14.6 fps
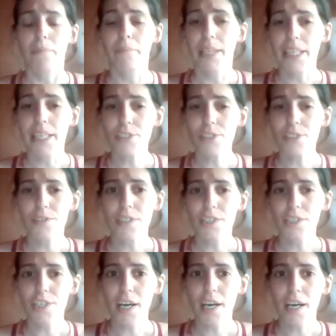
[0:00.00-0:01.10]
Please use the
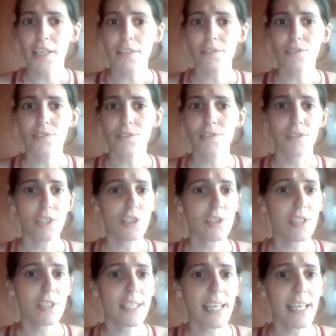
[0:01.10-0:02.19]
chat
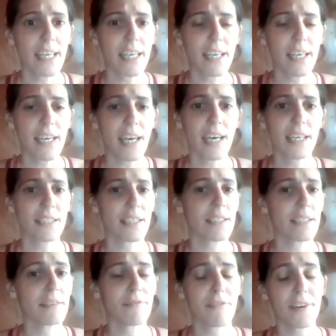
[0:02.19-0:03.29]
judiciously mm.
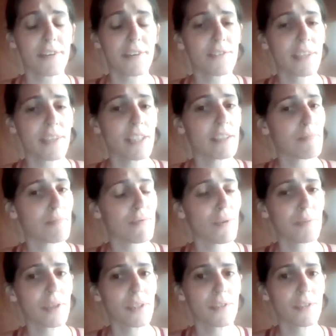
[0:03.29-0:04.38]
as any nefarious or
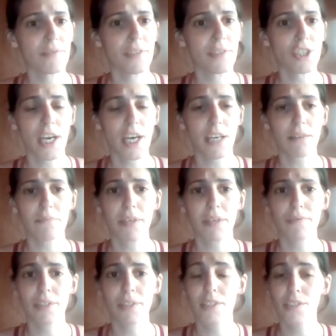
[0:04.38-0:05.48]
inappropriate use of the
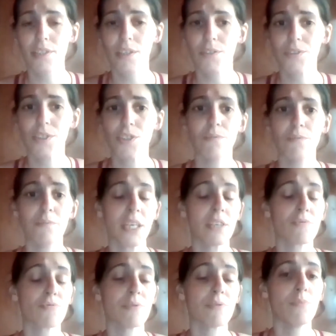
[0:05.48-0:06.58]
chat may
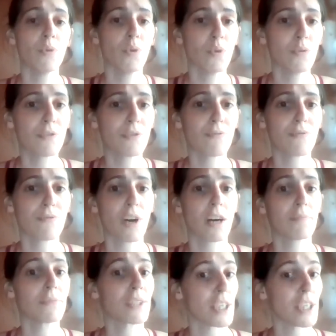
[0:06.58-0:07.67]
result in you being
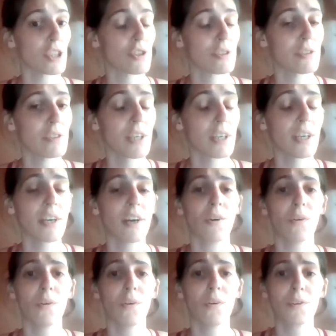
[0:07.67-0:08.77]
removed from the session
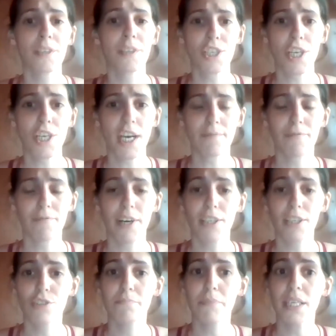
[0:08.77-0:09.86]
or the chat
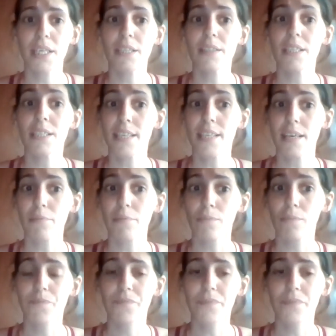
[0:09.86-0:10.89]
function being disabled.